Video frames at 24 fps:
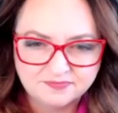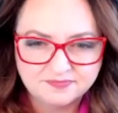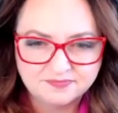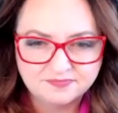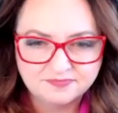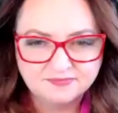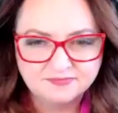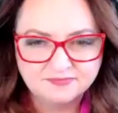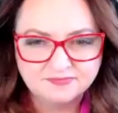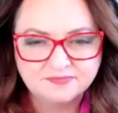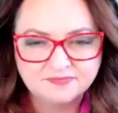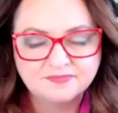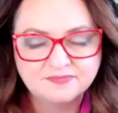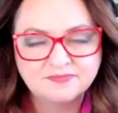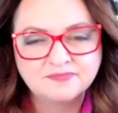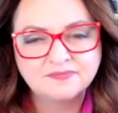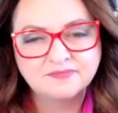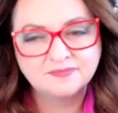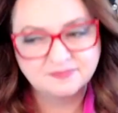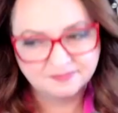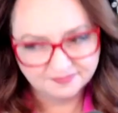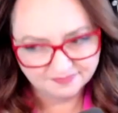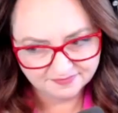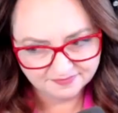run into an
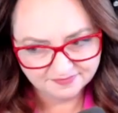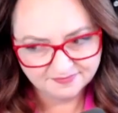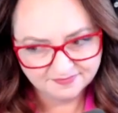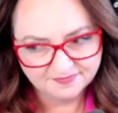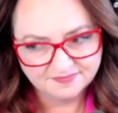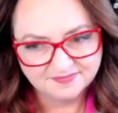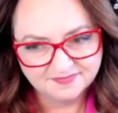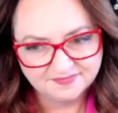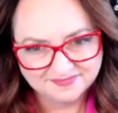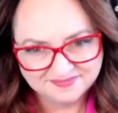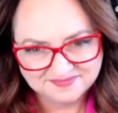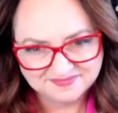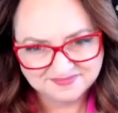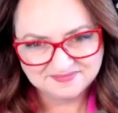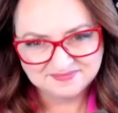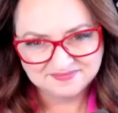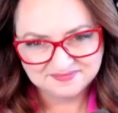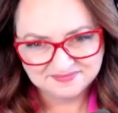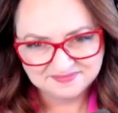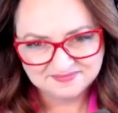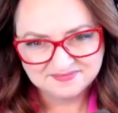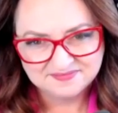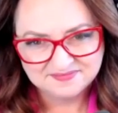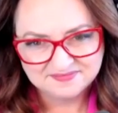eighteen-year-old version of
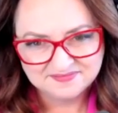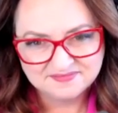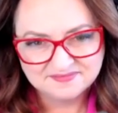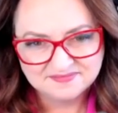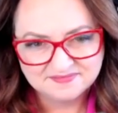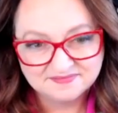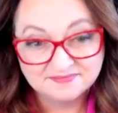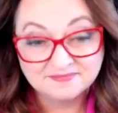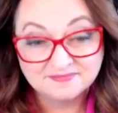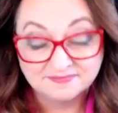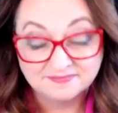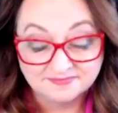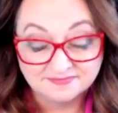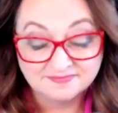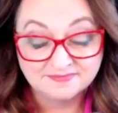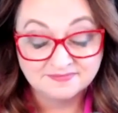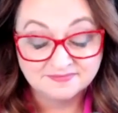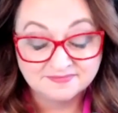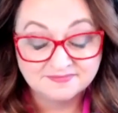you. You can mm-hmm. give that